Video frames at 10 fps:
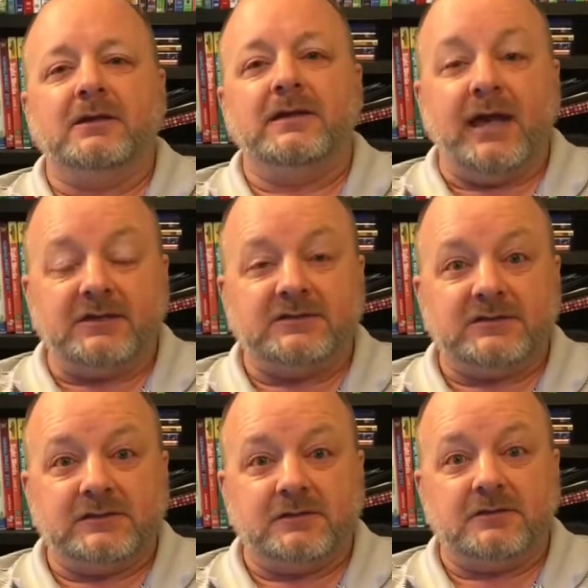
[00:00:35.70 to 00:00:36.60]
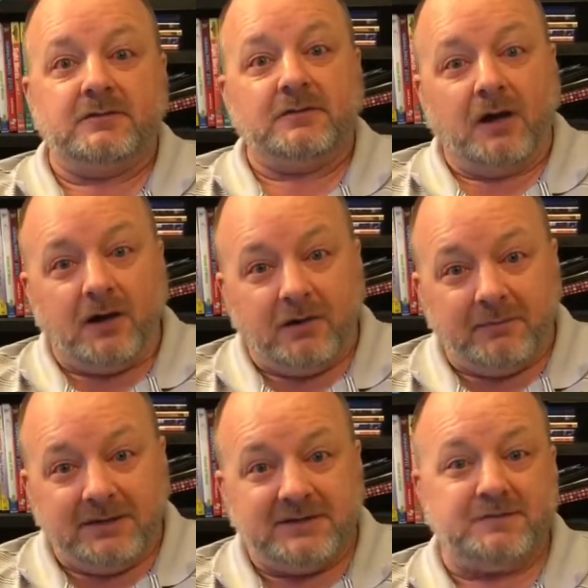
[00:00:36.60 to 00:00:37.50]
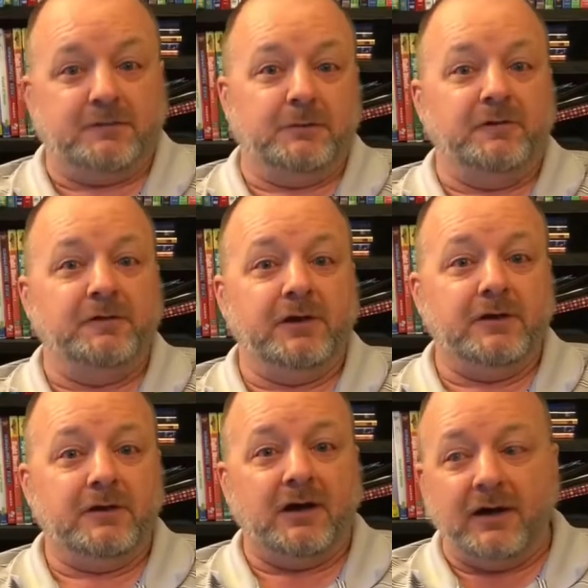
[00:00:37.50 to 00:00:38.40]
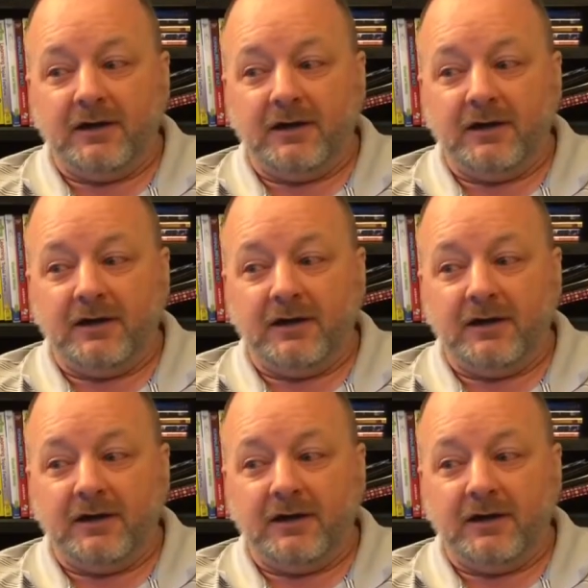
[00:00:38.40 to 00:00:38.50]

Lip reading: Yes, is a verbal filler.